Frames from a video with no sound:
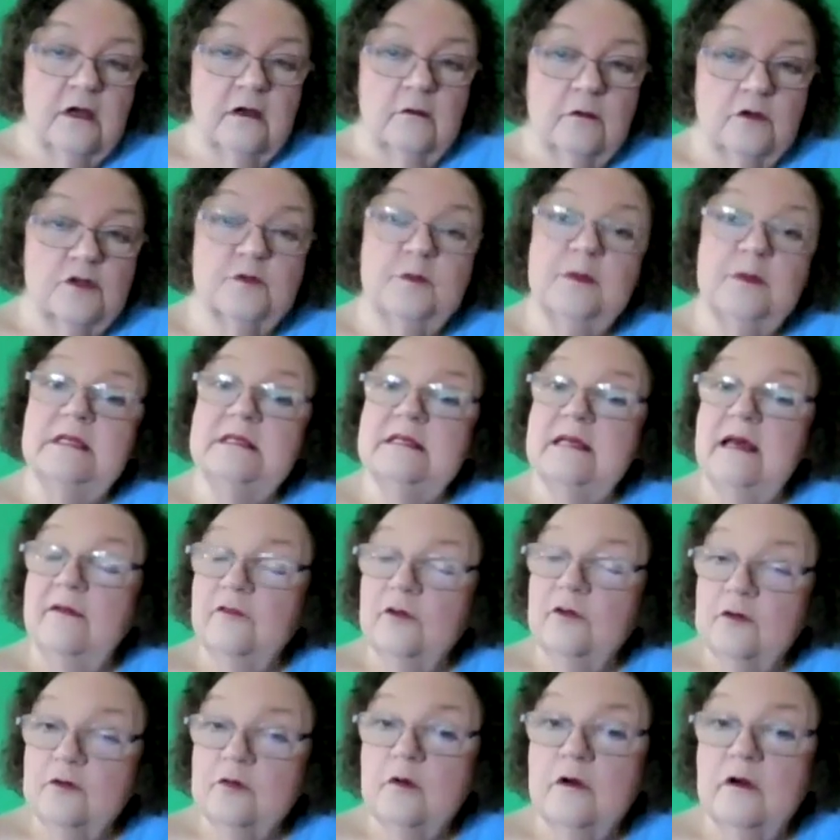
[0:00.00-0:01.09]
Which means
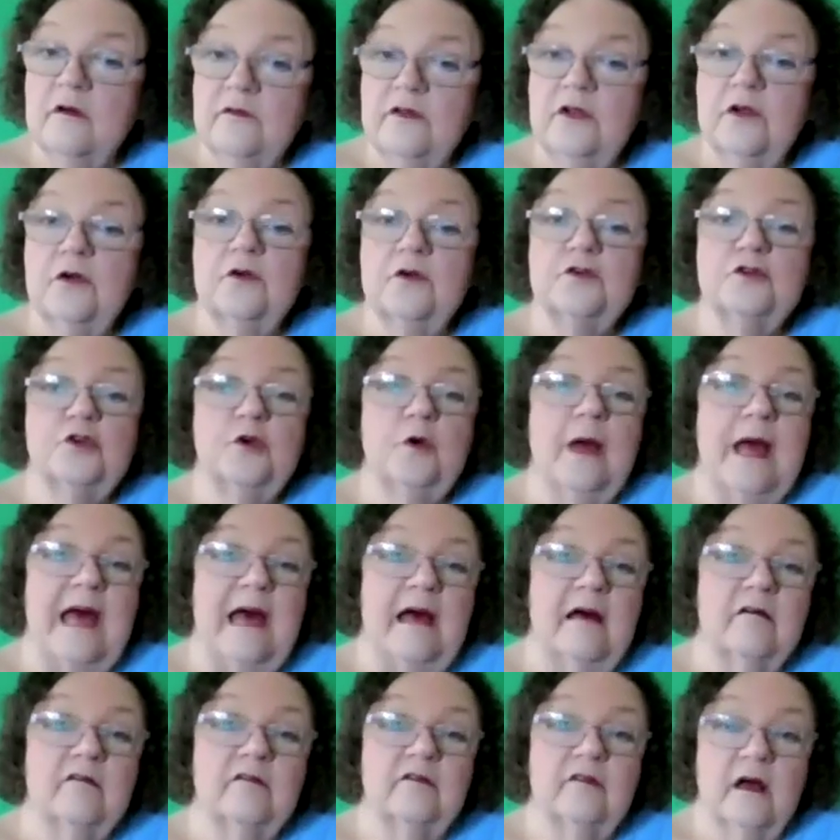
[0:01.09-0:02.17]
after 12 years, you
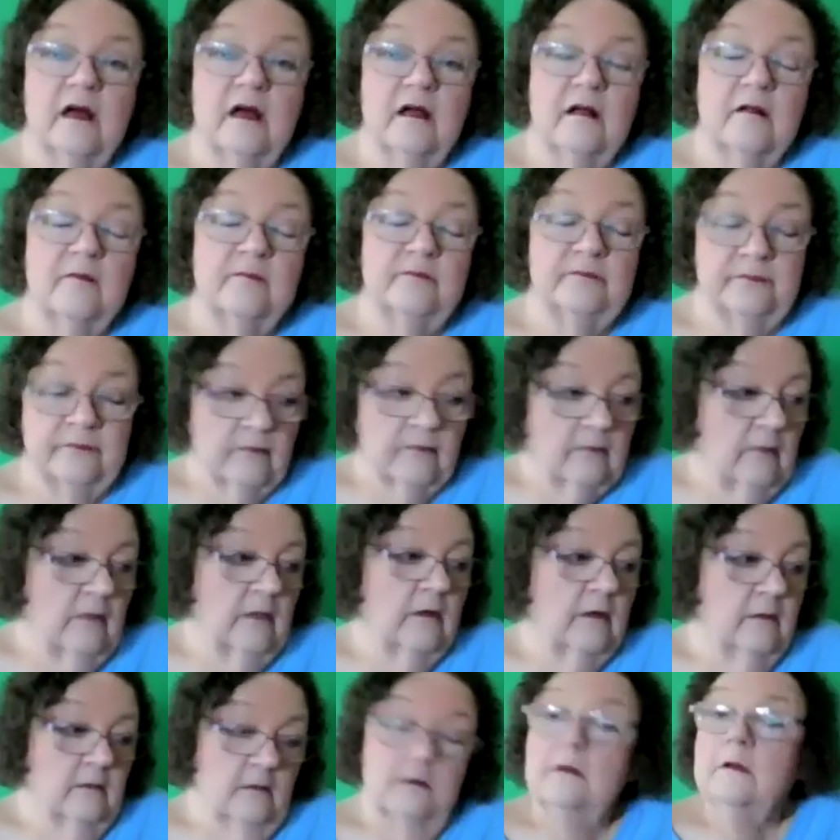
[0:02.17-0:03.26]
have
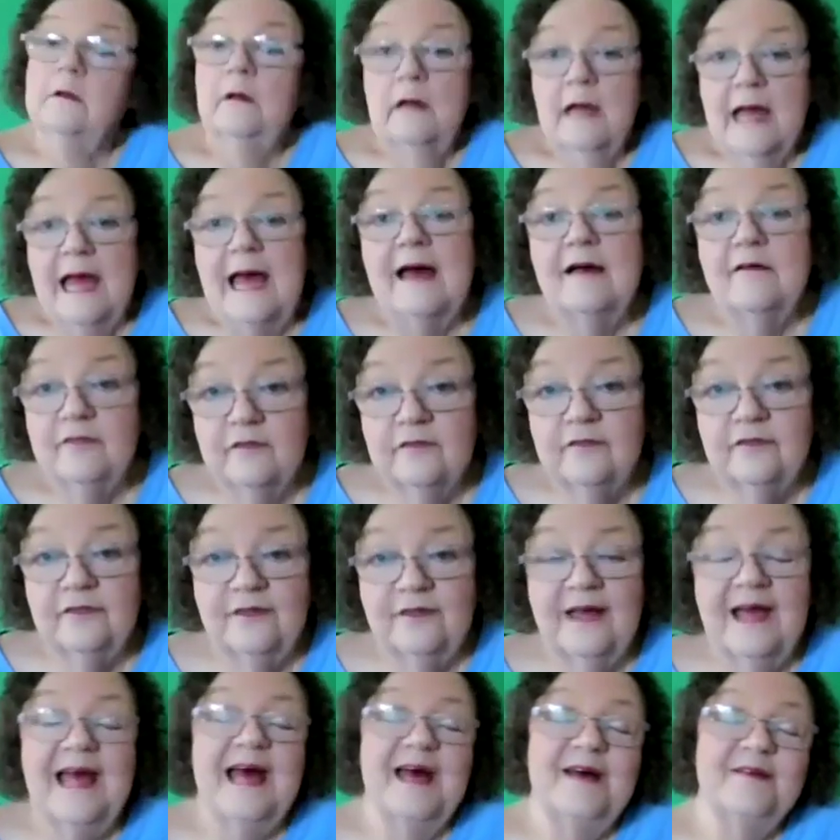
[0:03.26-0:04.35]
half of
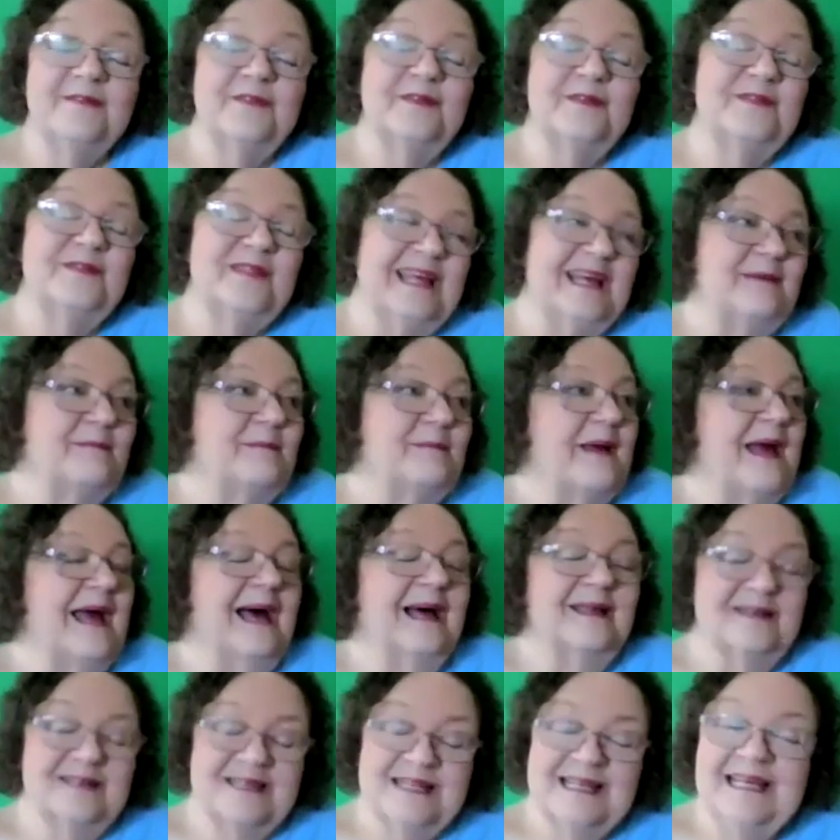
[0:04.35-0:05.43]
the
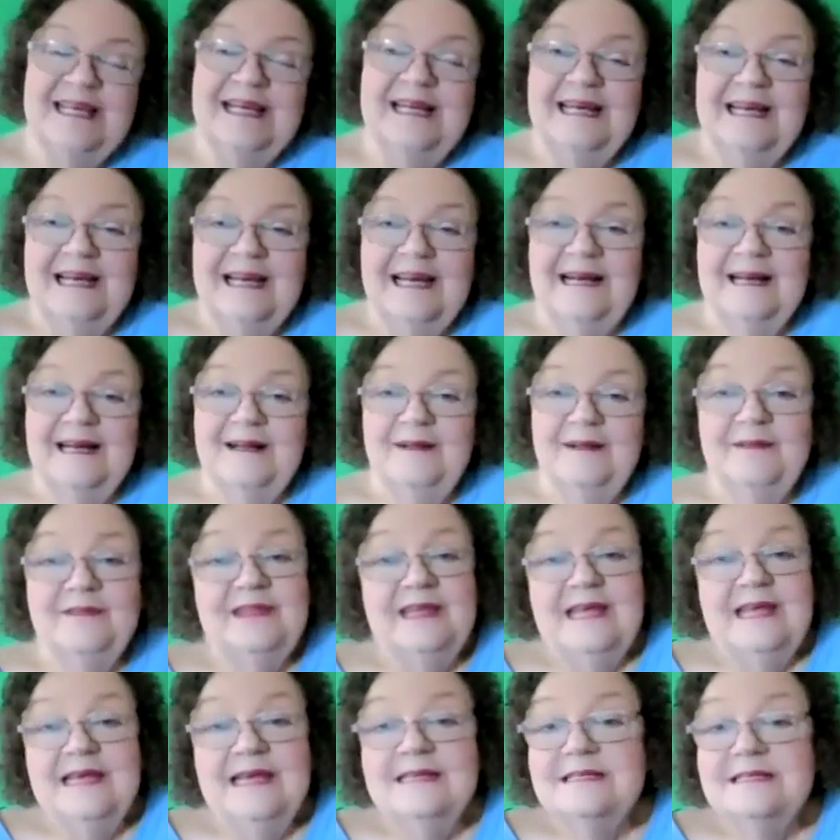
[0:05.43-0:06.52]
amount.
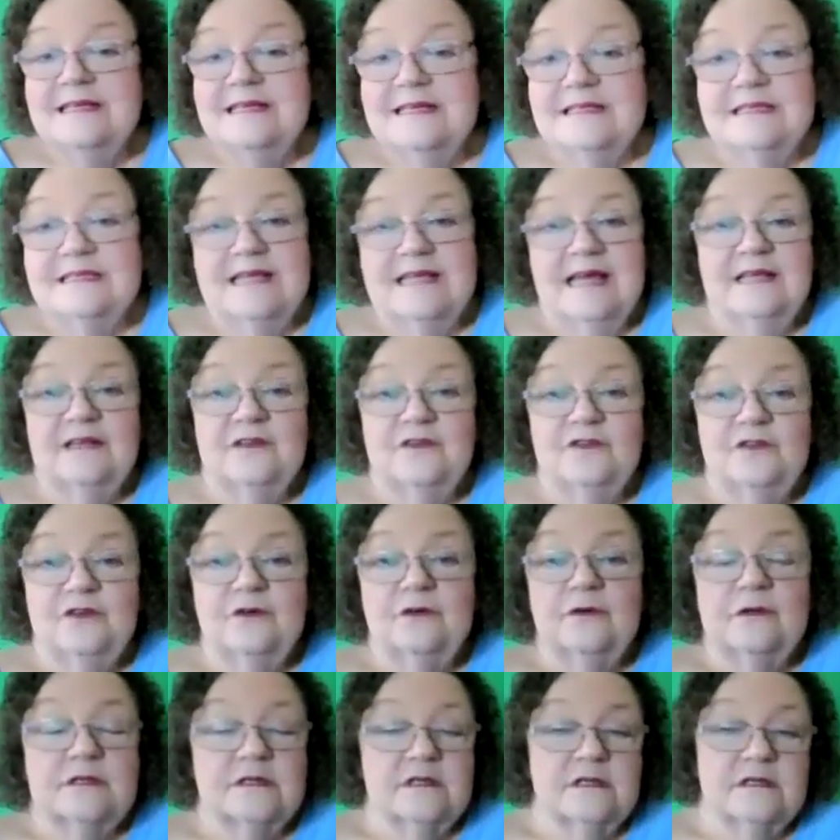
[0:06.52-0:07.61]
The easiest thing to
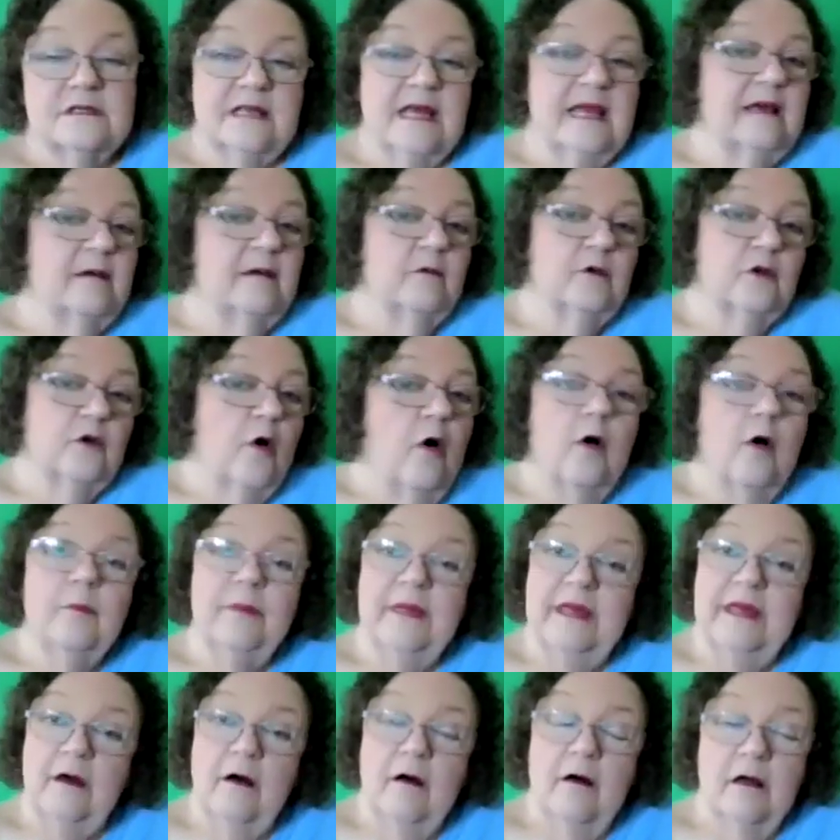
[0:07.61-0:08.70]
do is to say it would all
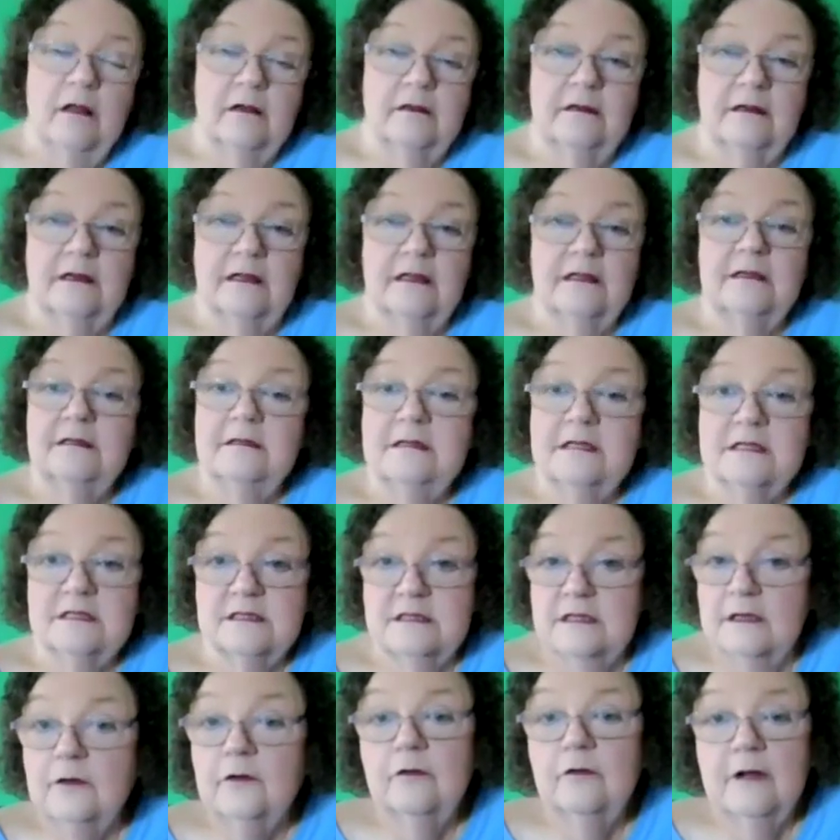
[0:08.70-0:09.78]
be gone and
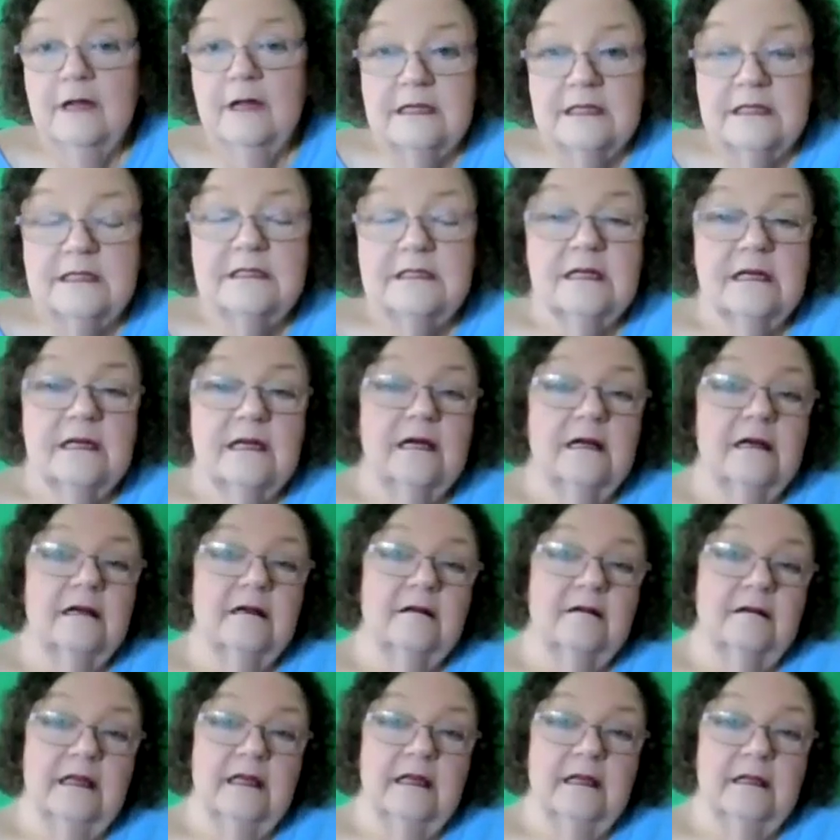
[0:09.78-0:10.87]
disintegrated
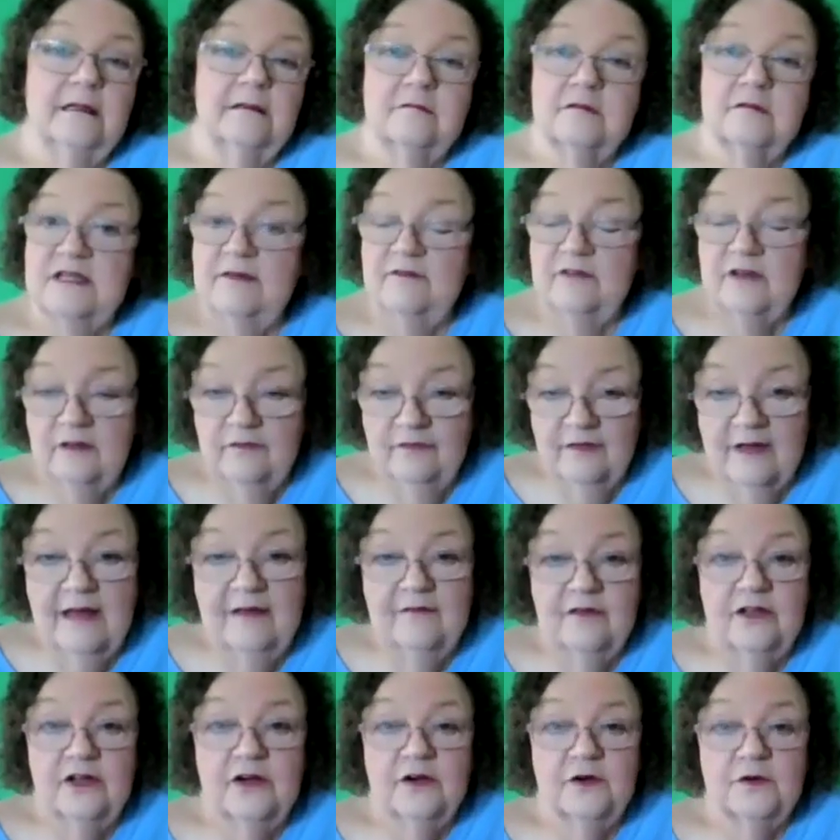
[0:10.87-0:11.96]
in
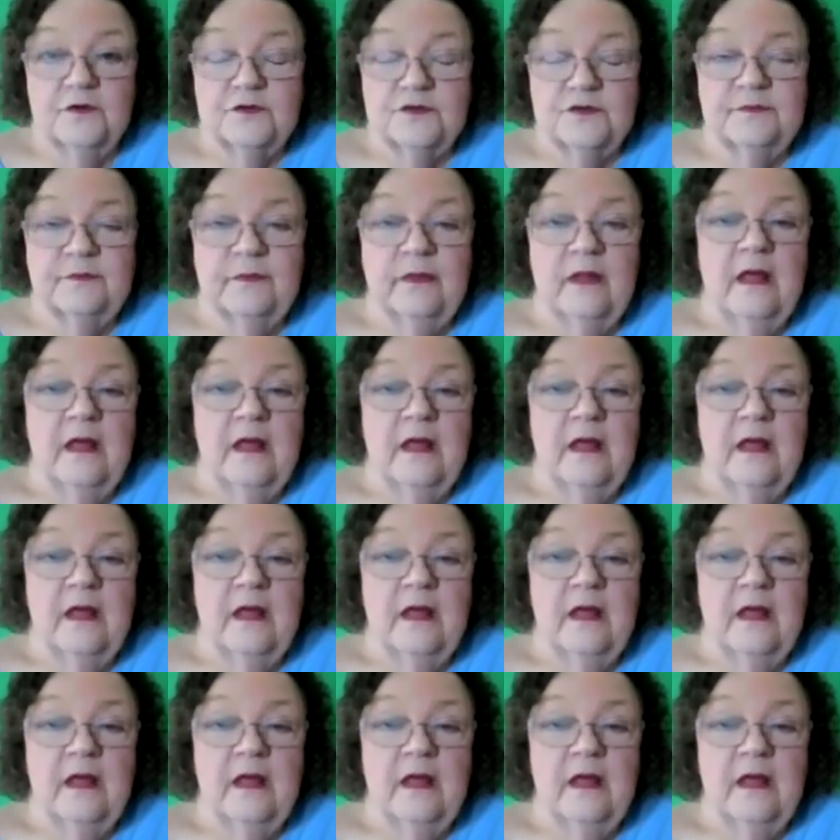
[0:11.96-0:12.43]
75 years.